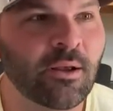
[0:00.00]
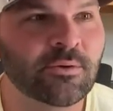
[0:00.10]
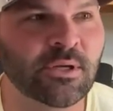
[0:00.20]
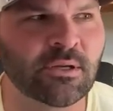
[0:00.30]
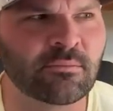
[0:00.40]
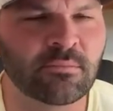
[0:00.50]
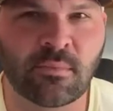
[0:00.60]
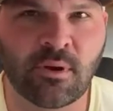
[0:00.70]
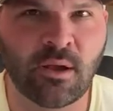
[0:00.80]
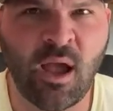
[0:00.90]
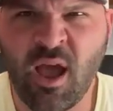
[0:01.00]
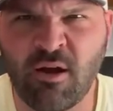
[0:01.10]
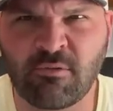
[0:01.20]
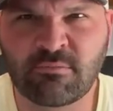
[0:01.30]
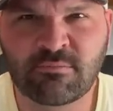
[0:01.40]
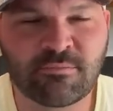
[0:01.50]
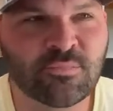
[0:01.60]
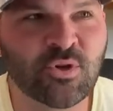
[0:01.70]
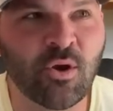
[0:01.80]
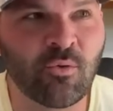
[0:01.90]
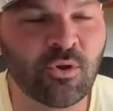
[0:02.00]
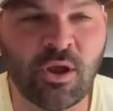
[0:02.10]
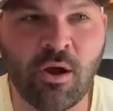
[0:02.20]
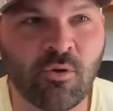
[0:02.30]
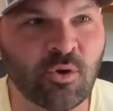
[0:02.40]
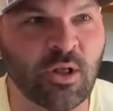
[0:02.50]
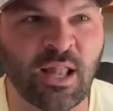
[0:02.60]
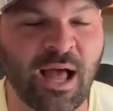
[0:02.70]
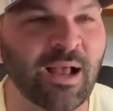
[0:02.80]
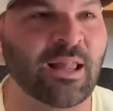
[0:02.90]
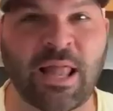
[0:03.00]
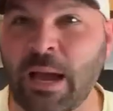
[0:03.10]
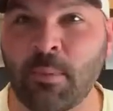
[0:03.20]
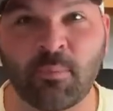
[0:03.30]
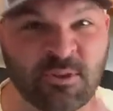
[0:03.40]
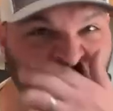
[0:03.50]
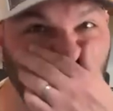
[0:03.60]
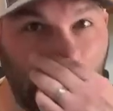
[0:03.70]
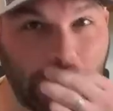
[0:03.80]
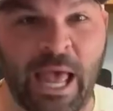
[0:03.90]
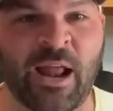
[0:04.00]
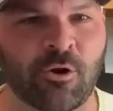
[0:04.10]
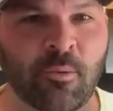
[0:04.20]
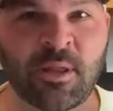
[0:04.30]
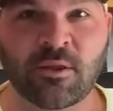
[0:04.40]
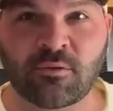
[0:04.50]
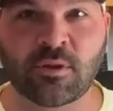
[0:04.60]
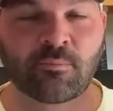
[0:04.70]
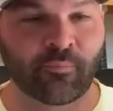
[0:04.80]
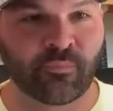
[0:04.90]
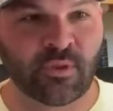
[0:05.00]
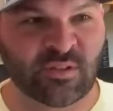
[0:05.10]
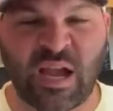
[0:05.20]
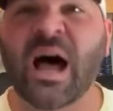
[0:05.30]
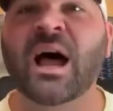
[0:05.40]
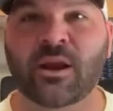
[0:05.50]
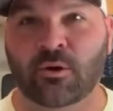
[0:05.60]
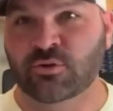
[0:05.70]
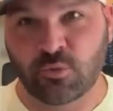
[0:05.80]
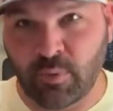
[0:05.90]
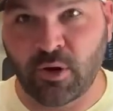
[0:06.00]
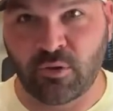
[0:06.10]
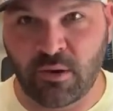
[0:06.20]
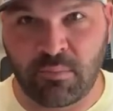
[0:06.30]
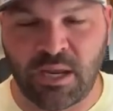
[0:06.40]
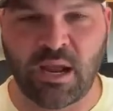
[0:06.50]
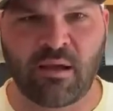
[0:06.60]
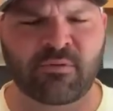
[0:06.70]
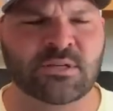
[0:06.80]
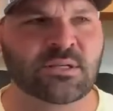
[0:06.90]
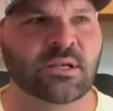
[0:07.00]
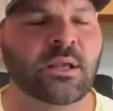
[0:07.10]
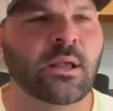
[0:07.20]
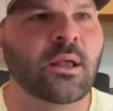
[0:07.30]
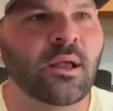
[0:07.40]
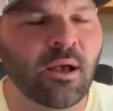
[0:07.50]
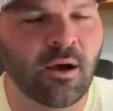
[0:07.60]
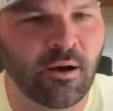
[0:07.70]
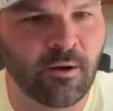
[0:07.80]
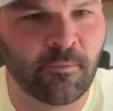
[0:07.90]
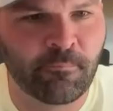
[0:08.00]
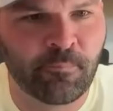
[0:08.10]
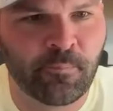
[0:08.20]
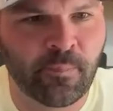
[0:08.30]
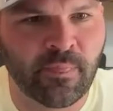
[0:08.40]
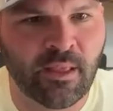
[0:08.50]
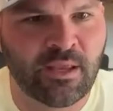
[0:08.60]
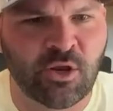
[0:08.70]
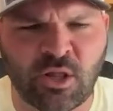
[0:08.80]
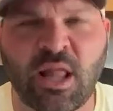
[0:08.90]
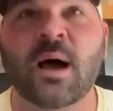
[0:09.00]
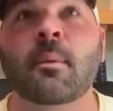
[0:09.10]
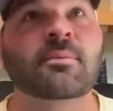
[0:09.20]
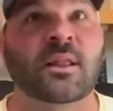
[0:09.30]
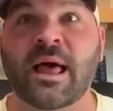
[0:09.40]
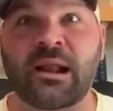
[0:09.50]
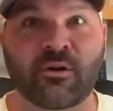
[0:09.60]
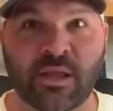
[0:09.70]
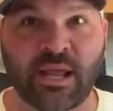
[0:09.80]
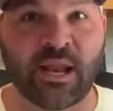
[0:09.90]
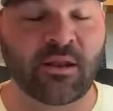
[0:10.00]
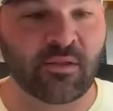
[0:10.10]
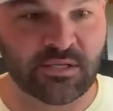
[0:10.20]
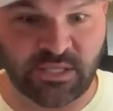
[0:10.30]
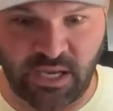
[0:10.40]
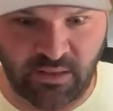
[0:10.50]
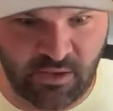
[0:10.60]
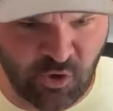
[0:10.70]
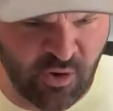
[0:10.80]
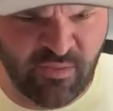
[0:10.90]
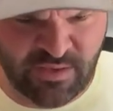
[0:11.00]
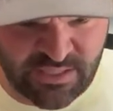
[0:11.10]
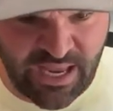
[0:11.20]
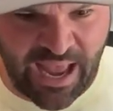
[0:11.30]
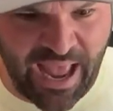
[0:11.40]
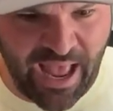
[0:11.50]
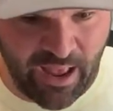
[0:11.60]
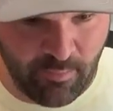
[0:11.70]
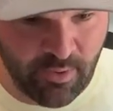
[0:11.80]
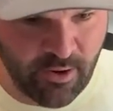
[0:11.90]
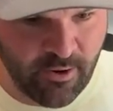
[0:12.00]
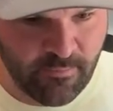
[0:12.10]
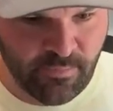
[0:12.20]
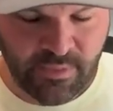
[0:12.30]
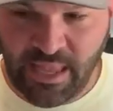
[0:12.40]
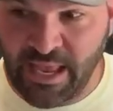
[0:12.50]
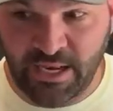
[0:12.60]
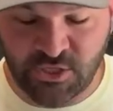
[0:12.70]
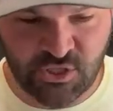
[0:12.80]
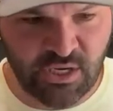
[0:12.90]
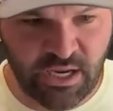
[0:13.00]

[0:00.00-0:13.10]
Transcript: I was like, oh. So you go, I climb up this big ladder. You know, I mean, the tires are bigger than me, obviously. And you climb up the ladder to get into this thing, and then you're in this cab, and it's